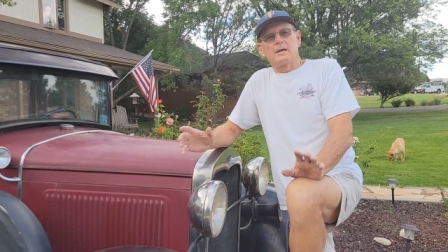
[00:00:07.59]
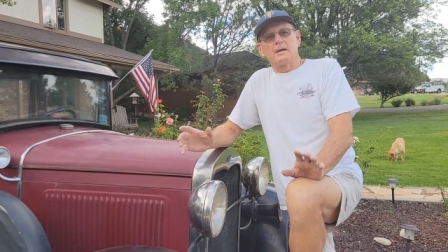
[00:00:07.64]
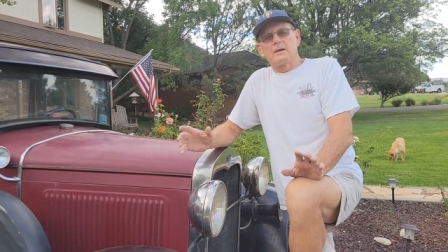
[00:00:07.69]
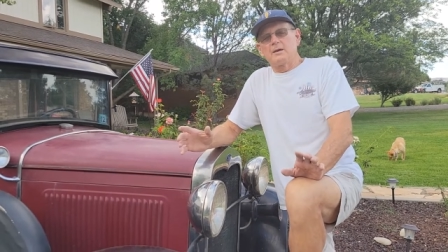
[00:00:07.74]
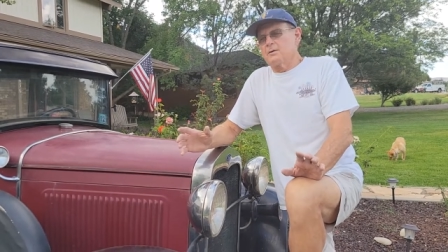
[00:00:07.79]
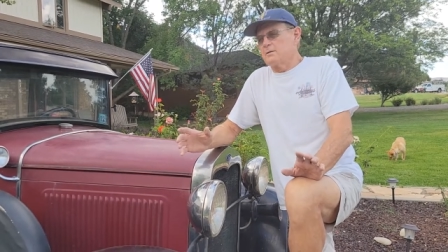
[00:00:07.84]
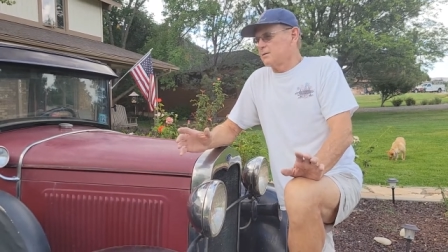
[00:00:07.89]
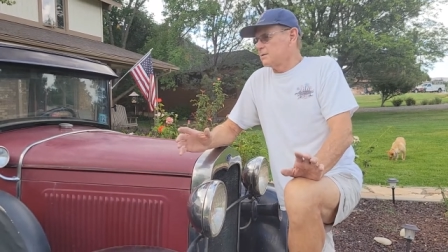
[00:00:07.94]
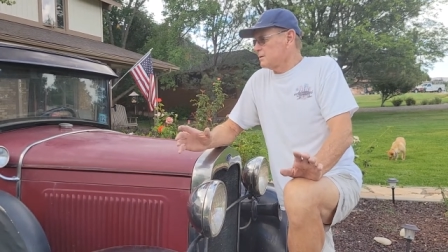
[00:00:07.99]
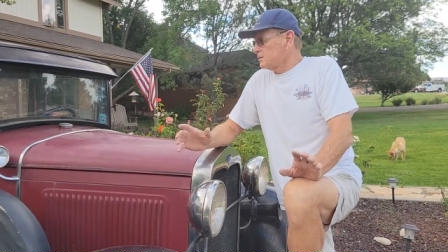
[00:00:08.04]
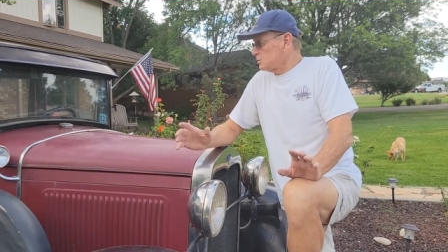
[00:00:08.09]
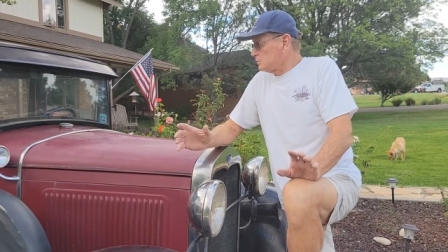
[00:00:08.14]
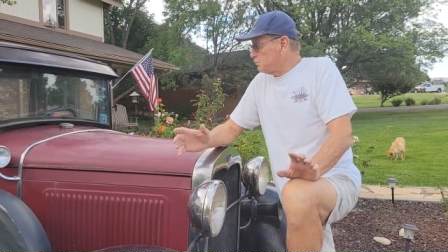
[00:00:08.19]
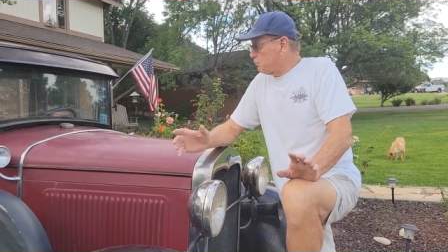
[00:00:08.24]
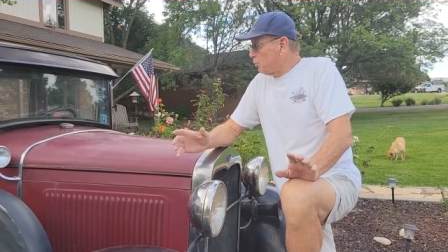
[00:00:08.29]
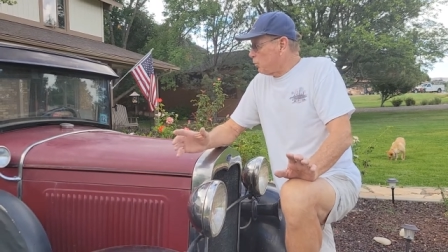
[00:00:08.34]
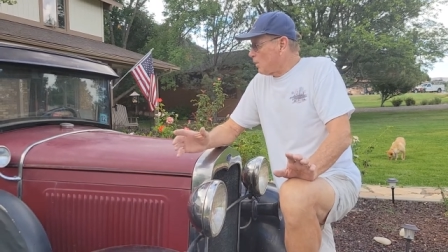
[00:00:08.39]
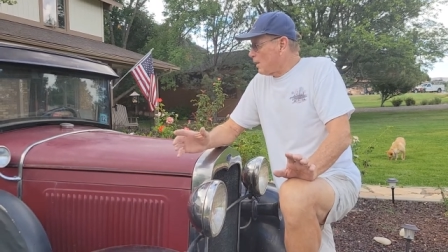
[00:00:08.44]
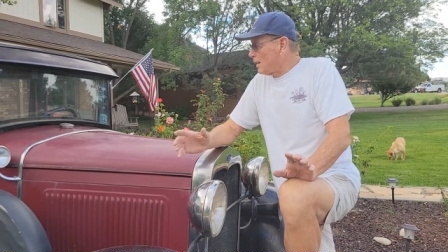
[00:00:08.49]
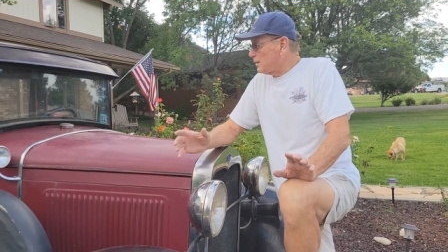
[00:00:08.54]
here in this
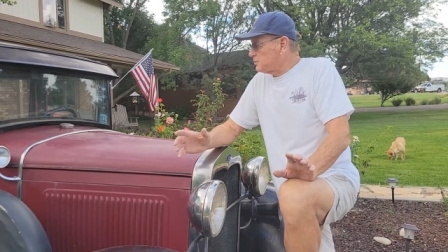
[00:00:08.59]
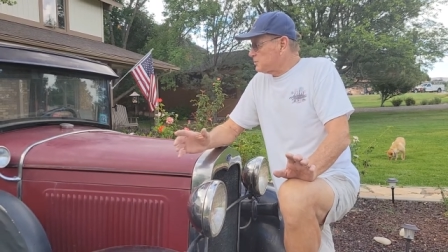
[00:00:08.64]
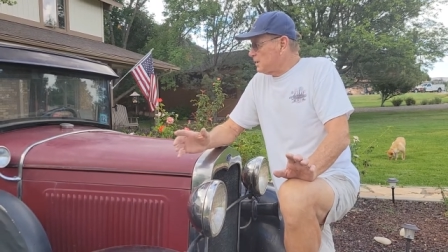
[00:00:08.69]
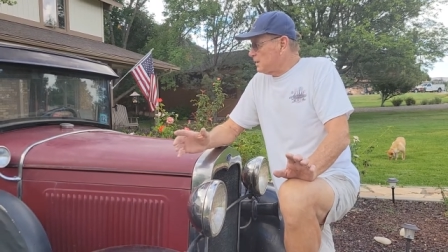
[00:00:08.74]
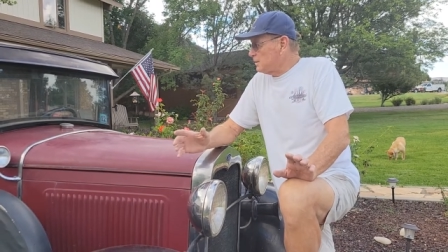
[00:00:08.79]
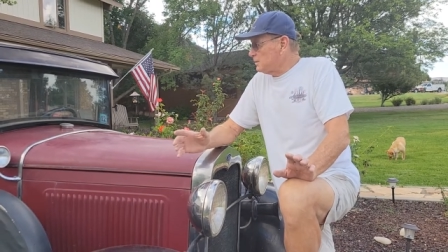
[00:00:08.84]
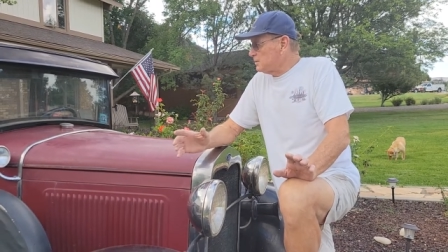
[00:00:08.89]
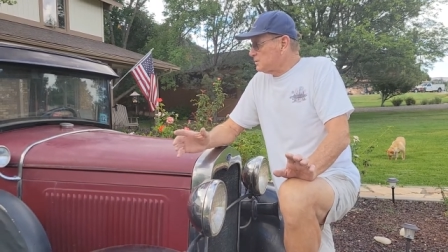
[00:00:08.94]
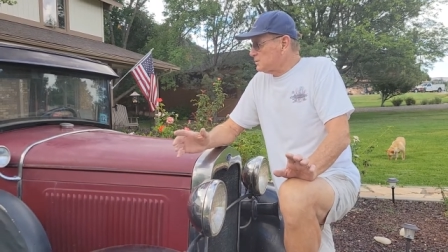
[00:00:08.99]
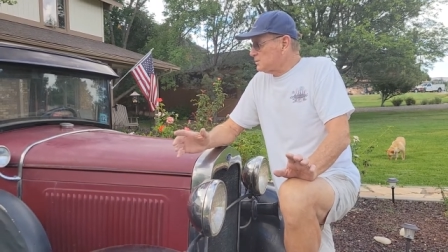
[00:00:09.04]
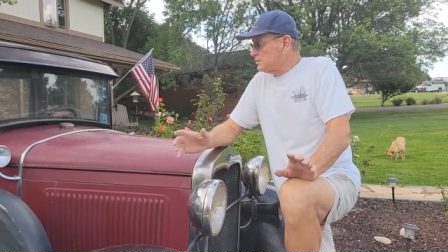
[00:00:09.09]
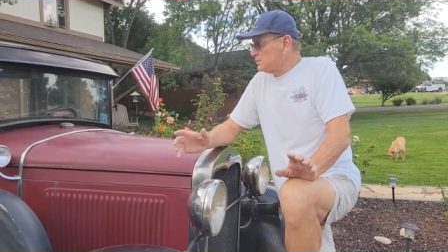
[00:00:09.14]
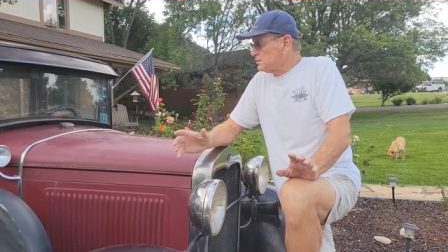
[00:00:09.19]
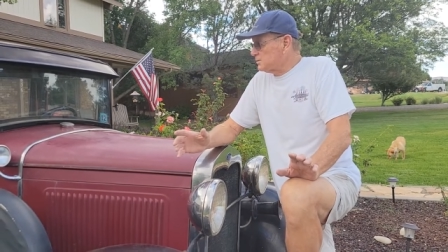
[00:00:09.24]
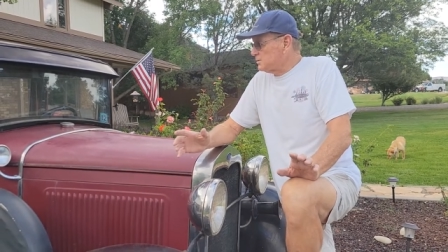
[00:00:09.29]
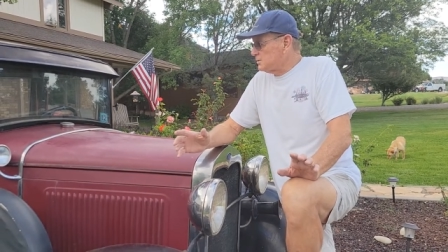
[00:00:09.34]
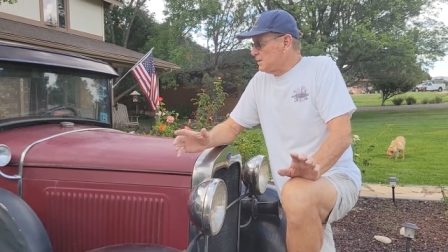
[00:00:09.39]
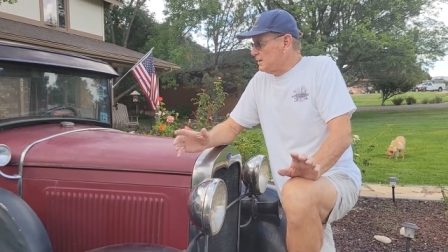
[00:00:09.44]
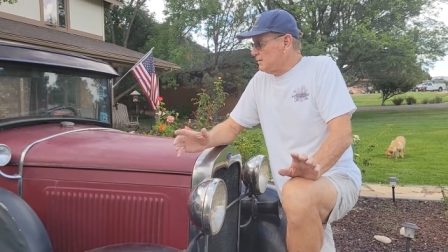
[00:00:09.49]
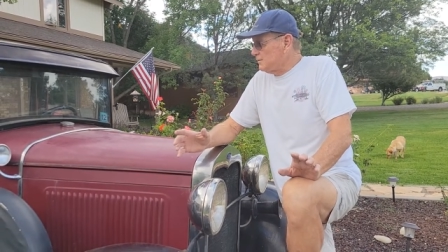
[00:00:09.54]
project is
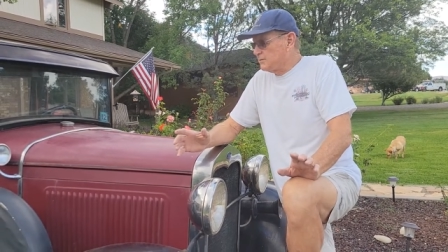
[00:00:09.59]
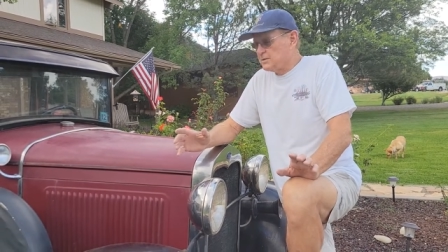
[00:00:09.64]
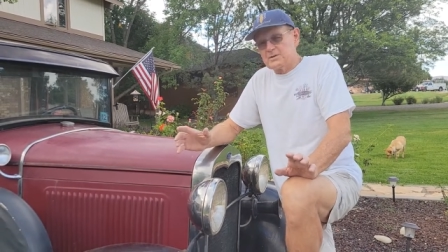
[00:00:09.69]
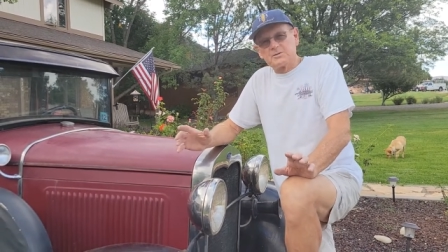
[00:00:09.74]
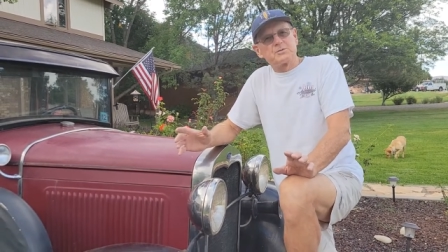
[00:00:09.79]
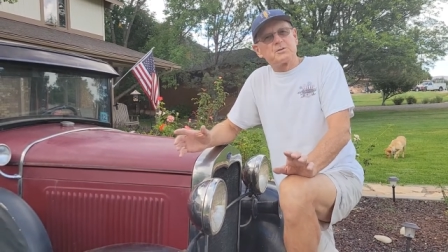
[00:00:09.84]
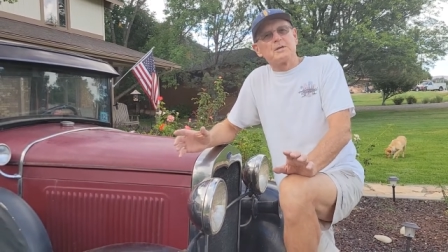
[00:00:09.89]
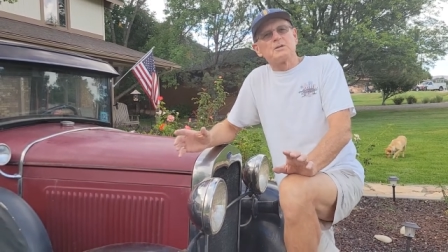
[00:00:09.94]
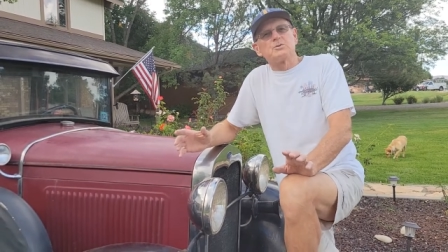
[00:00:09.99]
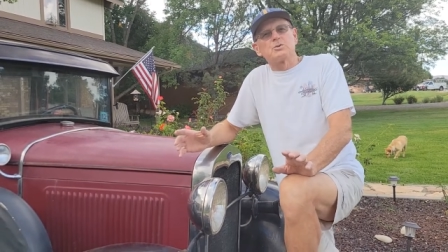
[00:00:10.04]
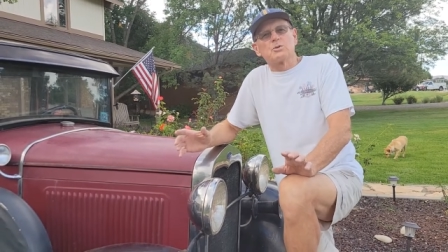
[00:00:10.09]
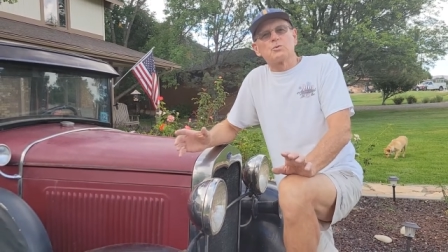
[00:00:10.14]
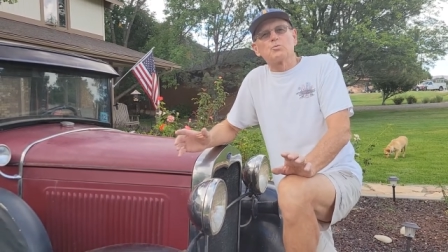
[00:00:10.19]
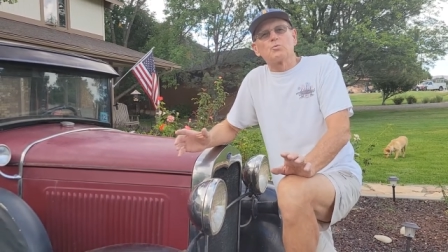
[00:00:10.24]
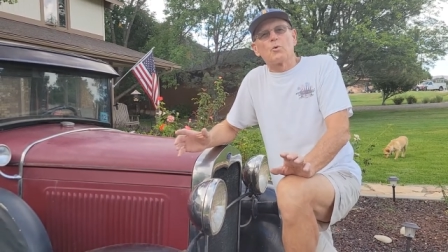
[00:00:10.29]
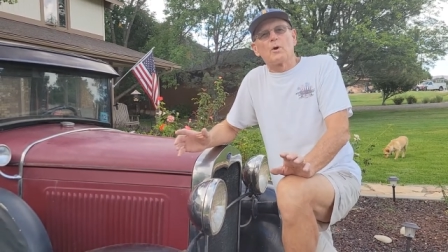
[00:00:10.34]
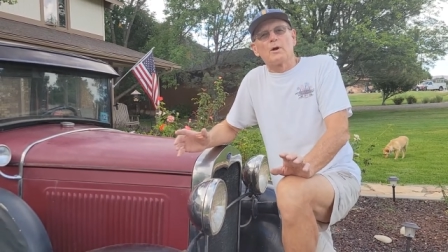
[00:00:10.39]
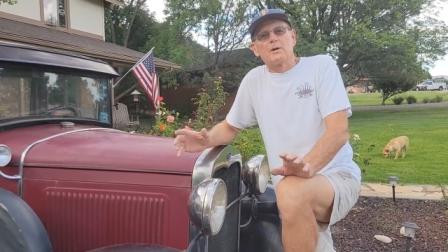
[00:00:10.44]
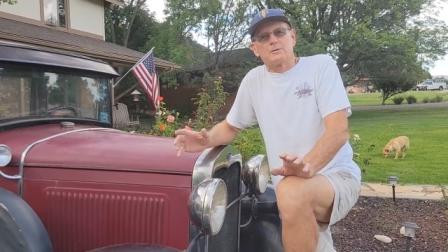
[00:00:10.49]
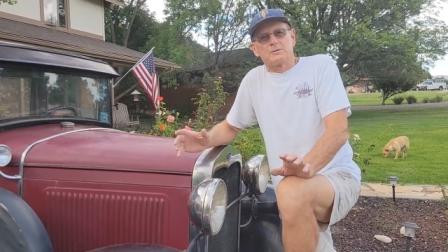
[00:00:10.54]
to see if this
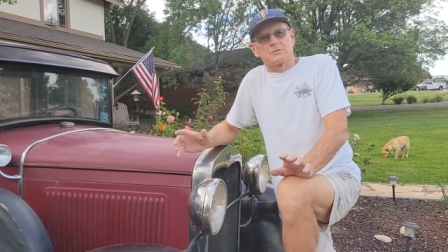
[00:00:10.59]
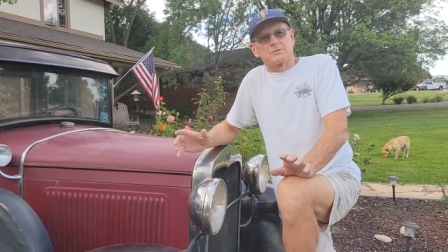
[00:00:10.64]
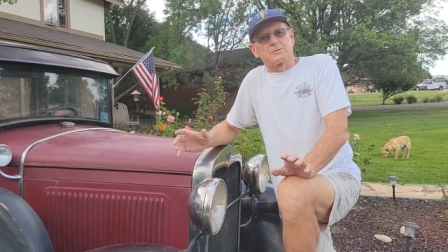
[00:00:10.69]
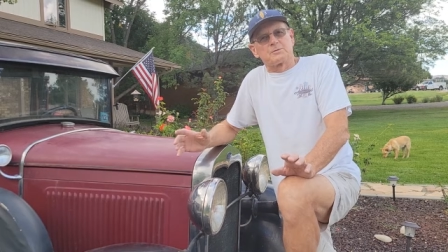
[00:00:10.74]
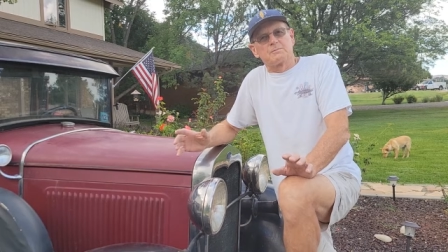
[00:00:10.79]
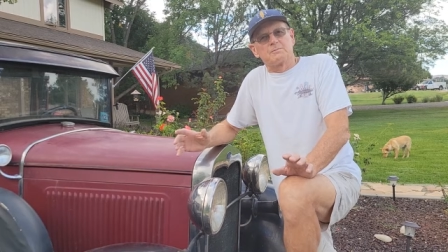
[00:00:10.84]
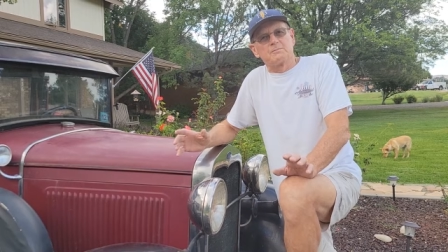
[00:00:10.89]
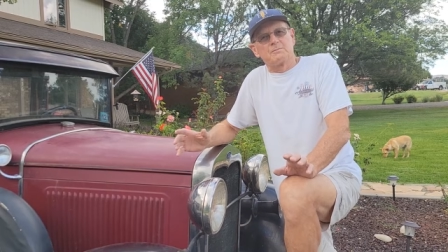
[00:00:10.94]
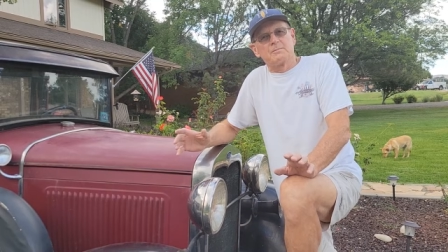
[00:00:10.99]
engine runs.